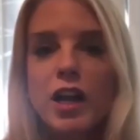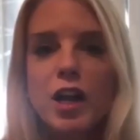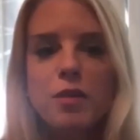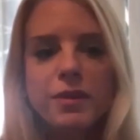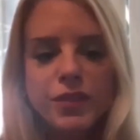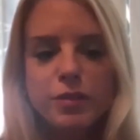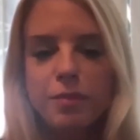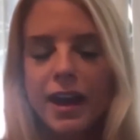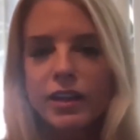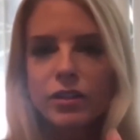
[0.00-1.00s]
But then
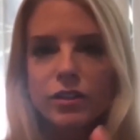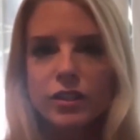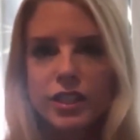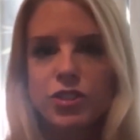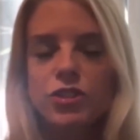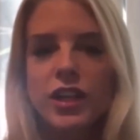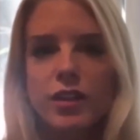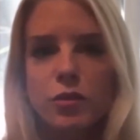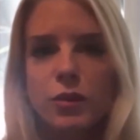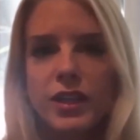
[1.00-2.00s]
Pecker, yesterday on the
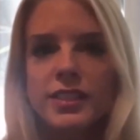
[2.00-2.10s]
witness,